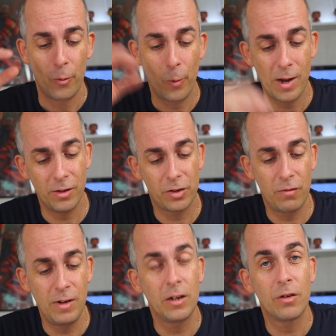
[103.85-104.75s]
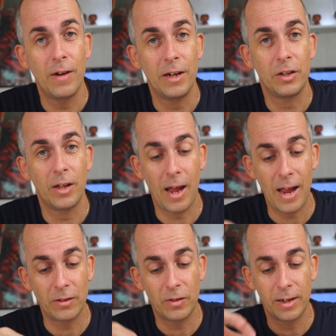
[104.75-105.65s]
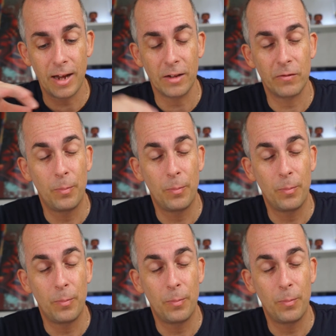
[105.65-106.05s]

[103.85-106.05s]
when the screen crashed, I actually got it